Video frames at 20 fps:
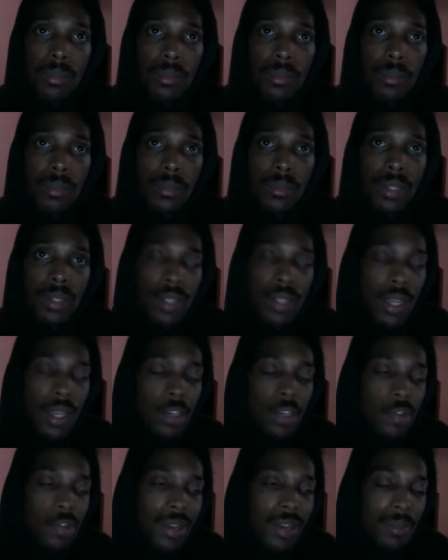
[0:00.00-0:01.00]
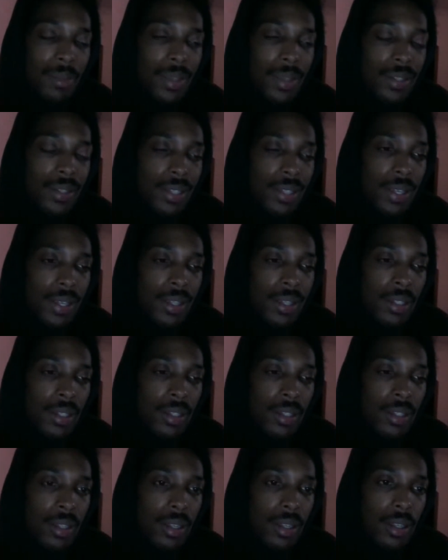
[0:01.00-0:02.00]
kind of try to maintain,
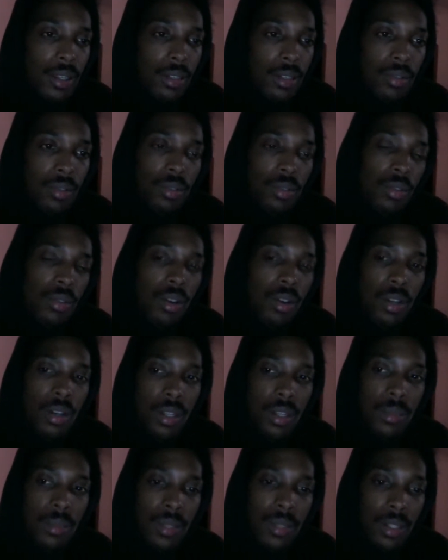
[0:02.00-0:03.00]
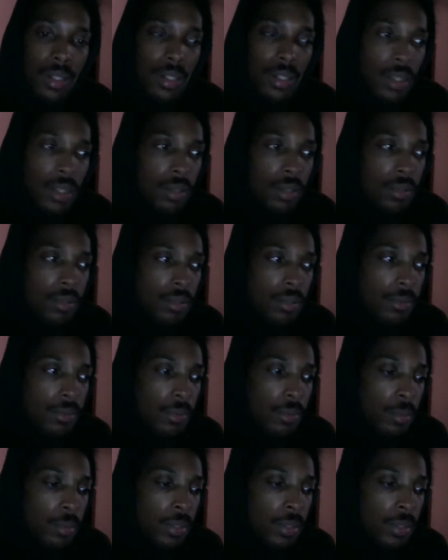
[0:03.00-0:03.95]
through all of the ups and the downs. You feel me?